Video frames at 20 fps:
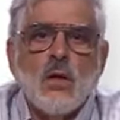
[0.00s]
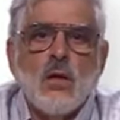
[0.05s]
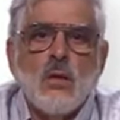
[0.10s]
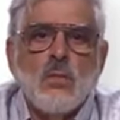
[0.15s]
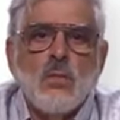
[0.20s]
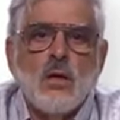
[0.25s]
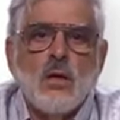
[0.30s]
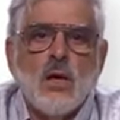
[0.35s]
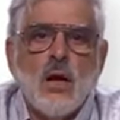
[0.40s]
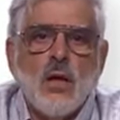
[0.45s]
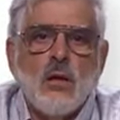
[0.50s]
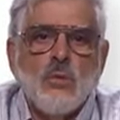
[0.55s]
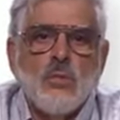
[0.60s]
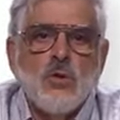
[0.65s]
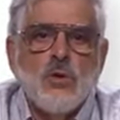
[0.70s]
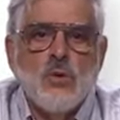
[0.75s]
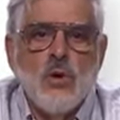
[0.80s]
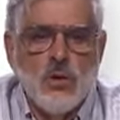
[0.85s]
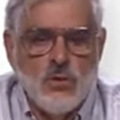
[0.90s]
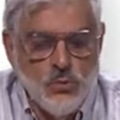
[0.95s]
But column
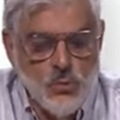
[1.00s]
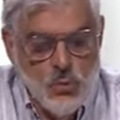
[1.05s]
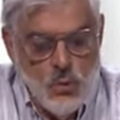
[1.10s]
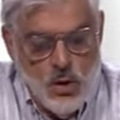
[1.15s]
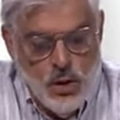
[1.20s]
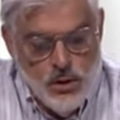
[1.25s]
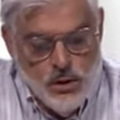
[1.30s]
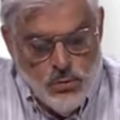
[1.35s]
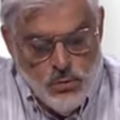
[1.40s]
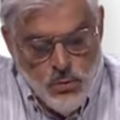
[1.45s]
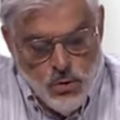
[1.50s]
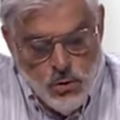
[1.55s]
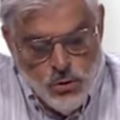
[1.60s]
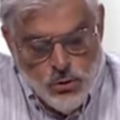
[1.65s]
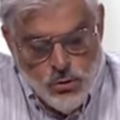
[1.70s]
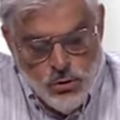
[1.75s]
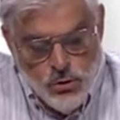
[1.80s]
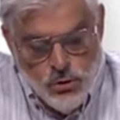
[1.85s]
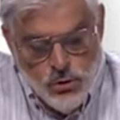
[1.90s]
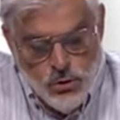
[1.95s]
2 has 1 in row
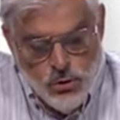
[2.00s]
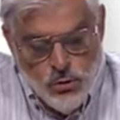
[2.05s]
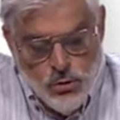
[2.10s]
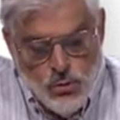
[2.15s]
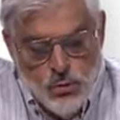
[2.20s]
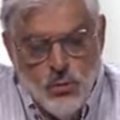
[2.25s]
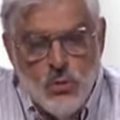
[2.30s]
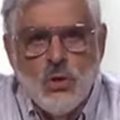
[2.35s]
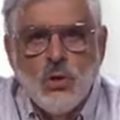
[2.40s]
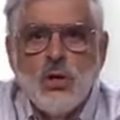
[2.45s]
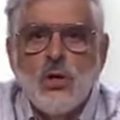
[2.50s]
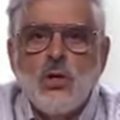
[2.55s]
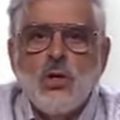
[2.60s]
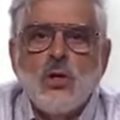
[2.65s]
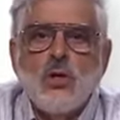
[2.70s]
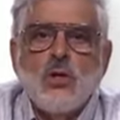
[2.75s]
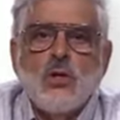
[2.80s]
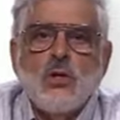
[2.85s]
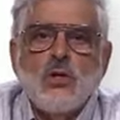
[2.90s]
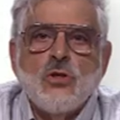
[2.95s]
2,
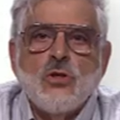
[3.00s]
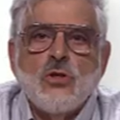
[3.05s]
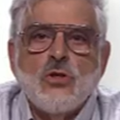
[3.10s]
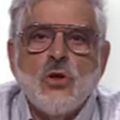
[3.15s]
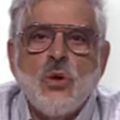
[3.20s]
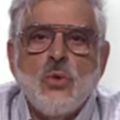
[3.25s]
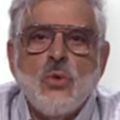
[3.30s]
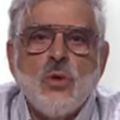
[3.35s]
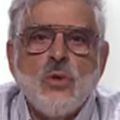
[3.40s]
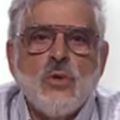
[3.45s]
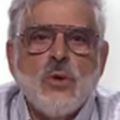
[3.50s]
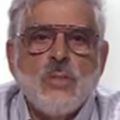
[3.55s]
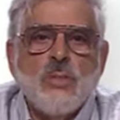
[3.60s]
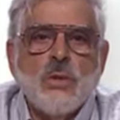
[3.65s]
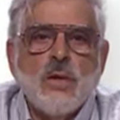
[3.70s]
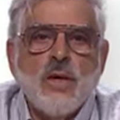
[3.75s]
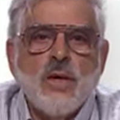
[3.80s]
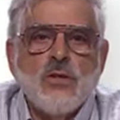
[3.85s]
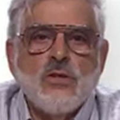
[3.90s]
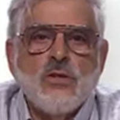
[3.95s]
so we
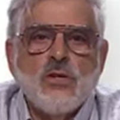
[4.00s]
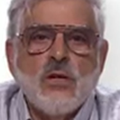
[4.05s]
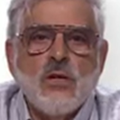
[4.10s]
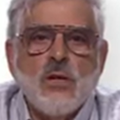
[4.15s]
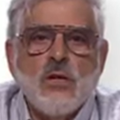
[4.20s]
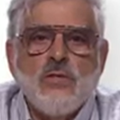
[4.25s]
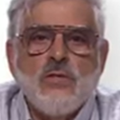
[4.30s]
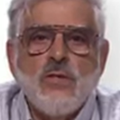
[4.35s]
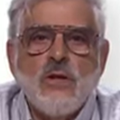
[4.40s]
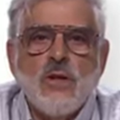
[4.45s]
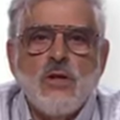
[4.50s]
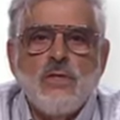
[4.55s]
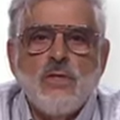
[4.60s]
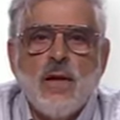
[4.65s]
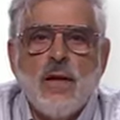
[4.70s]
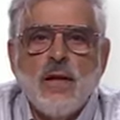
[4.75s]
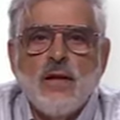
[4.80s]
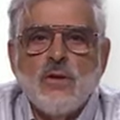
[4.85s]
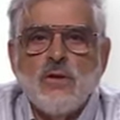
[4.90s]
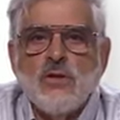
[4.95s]
replace the infinite
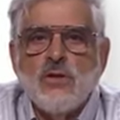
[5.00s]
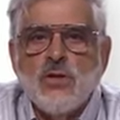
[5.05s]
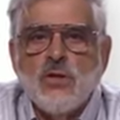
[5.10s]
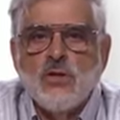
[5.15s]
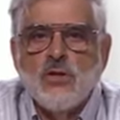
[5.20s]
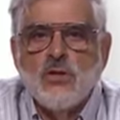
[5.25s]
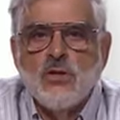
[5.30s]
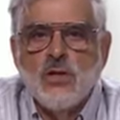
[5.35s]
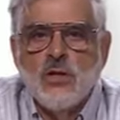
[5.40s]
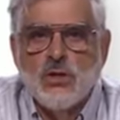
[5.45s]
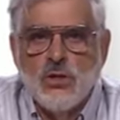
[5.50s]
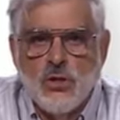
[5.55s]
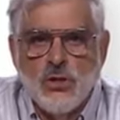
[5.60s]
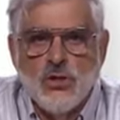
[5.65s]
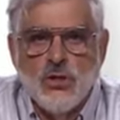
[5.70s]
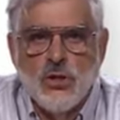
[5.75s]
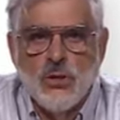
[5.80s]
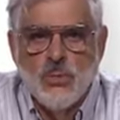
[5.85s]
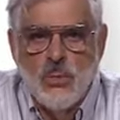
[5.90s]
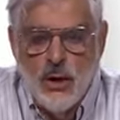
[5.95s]
values in its
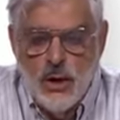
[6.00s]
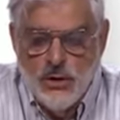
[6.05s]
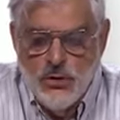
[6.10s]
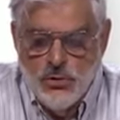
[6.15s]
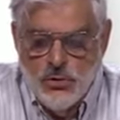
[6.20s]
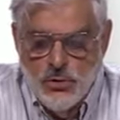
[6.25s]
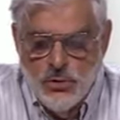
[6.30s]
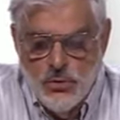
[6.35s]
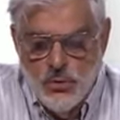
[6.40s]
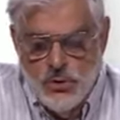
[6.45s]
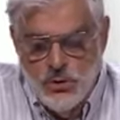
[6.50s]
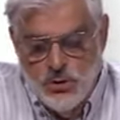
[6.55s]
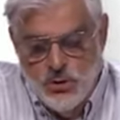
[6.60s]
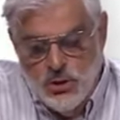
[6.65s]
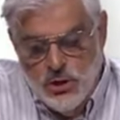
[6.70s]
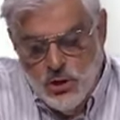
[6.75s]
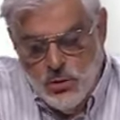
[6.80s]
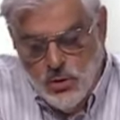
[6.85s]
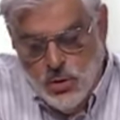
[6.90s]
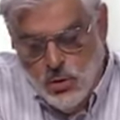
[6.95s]
signature by 2 and
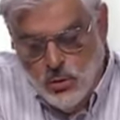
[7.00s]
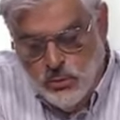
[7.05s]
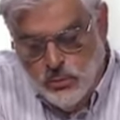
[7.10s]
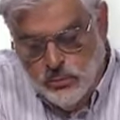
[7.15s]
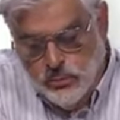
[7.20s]
0.